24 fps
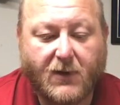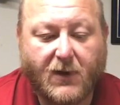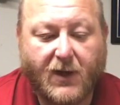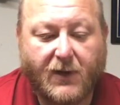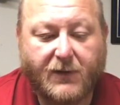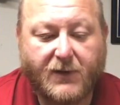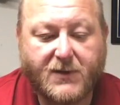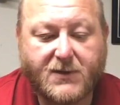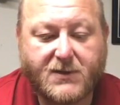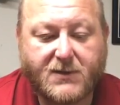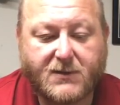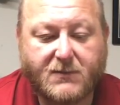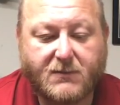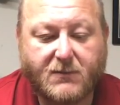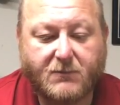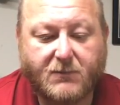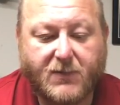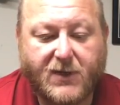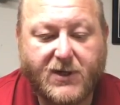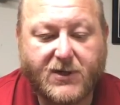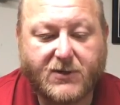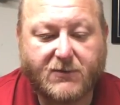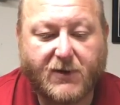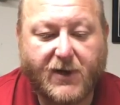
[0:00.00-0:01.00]
this
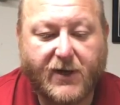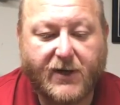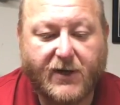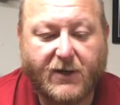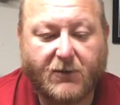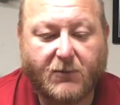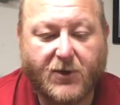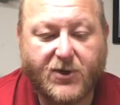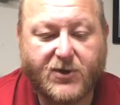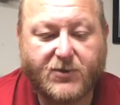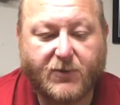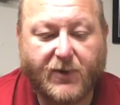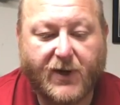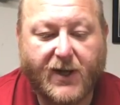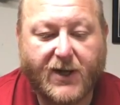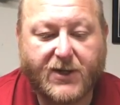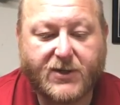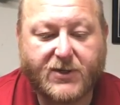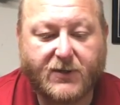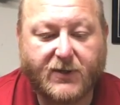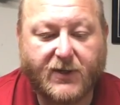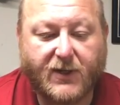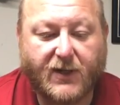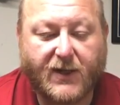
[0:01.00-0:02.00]
piece right here, which would
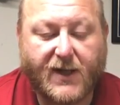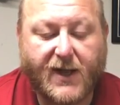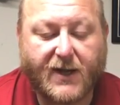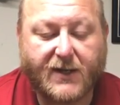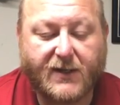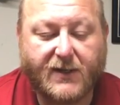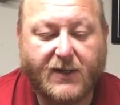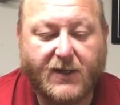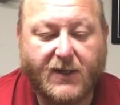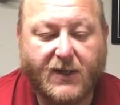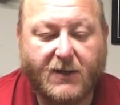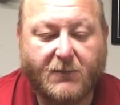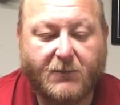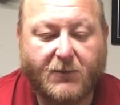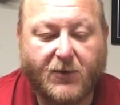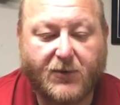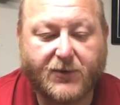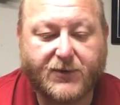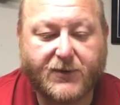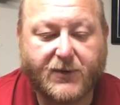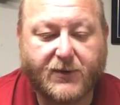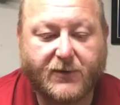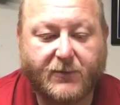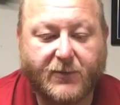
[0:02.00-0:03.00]
actually lock the
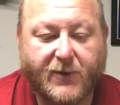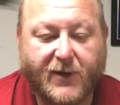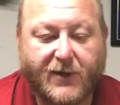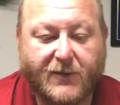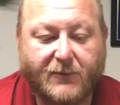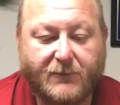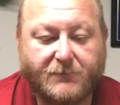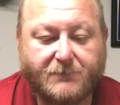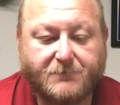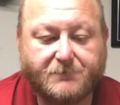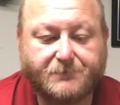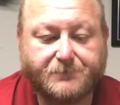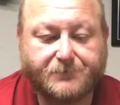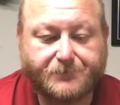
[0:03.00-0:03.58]
bolt to the rear.